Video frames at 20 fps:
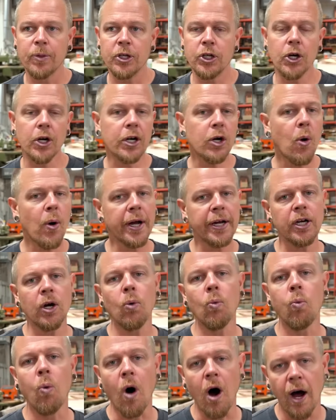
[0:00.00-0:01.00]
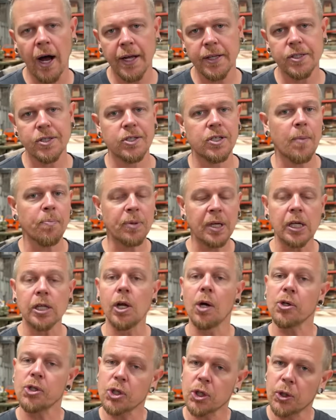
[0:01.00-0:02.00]
you're going to want something
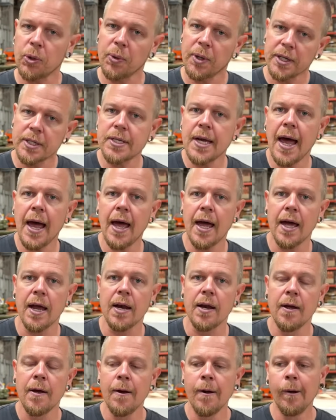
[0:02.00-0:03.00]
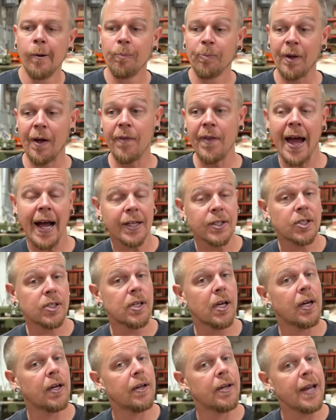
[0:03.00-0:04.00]
closer to a 10. And that's
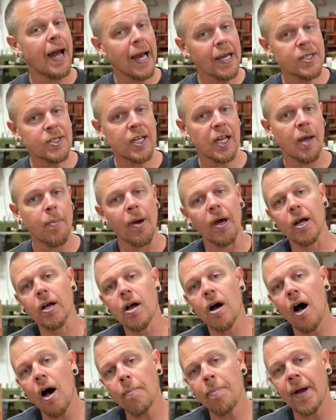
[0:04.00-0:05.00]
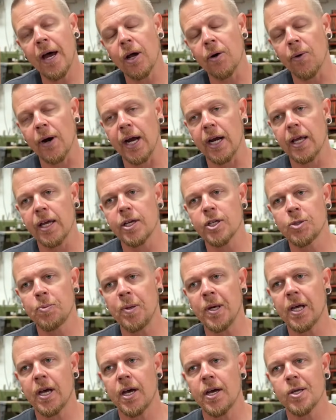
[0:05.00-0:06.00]
the nice thing about a compound radius,
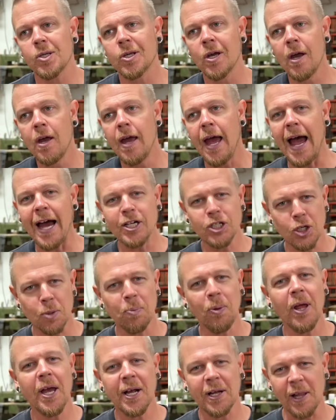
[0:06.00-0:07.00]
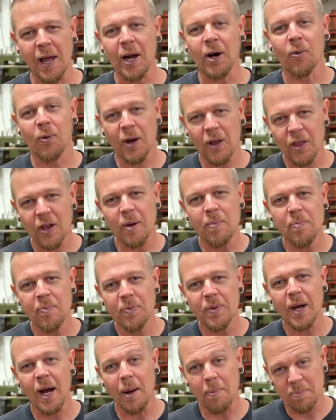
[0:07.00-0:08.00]
because as you're playing a lot of rhythm
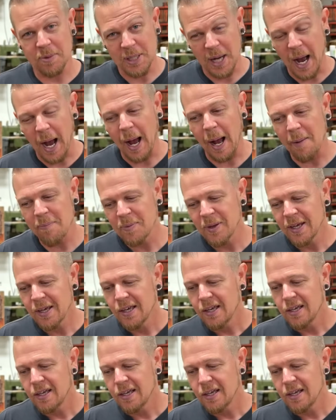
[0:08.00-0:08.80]
up top,